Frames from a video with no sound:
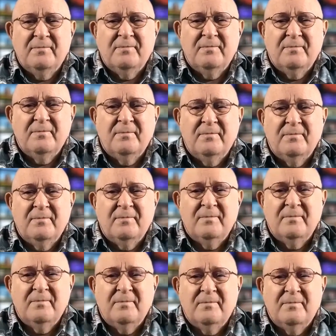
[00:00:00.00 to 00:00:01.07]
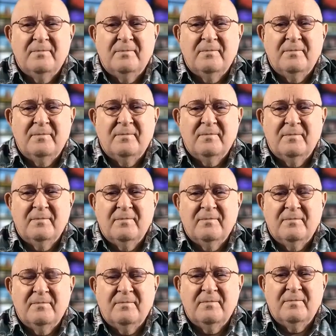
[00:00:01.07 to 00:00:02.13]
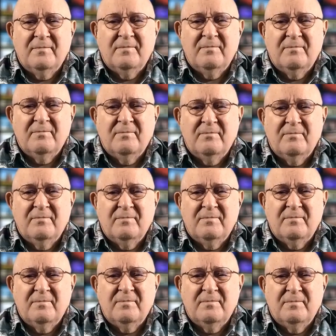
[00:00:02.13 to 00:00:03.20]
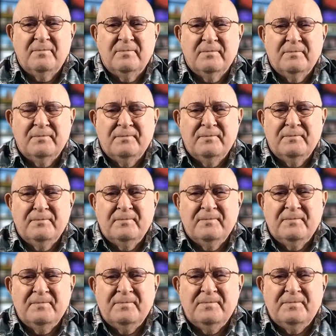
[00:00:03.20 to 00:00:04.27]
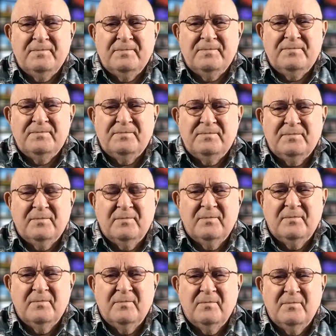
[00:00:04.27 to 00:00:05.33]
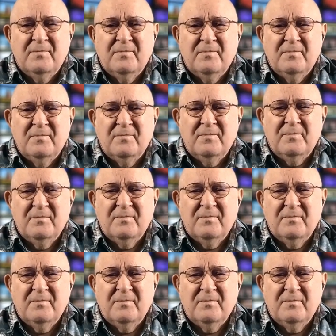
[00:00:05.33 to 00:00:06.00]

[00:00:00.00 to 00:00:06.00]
No words are spoken by the person on screen.